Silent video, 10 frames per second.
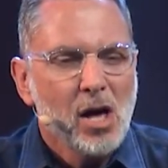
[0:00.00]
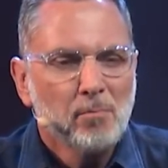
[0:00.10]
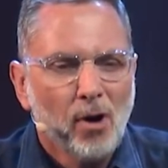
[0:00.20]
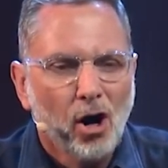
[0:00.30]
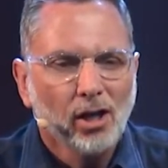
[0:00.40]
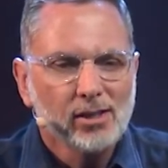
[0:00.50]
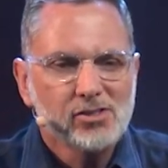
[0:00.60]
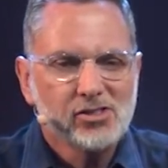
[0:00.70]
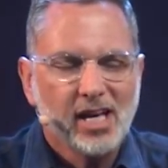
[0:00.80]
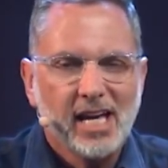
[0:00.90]
And Paul
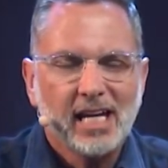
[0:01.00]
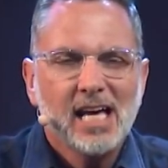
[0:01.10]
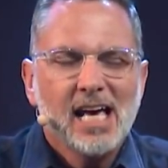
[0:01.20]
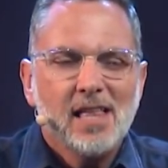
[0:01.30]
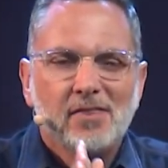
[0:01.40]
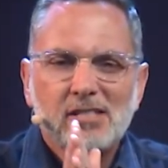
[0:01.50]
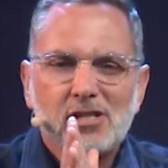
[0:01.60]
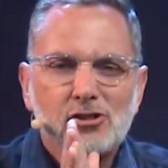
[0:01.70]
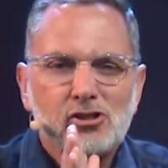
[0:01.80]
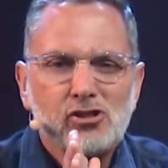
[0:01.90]
is saying,
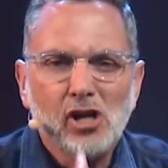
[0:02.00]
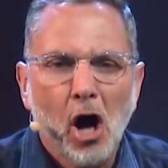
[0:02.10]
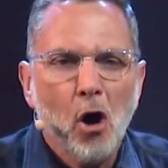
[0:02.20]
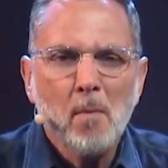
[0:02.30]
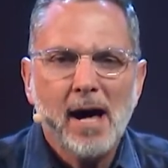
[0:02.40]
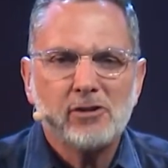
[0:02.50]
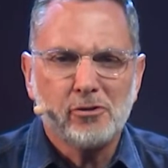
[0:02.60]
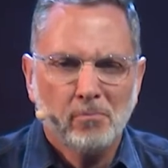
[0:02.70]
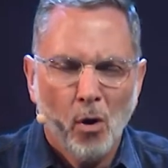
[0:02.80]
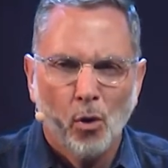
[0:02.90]
this is so
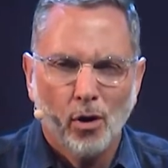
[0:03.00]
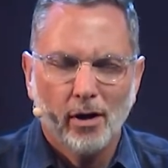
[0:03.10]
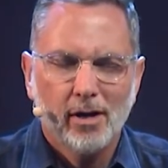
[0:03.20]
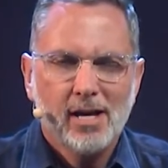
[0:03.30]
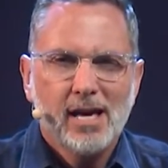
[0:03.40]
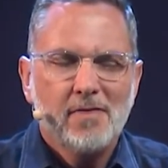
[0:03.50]
much more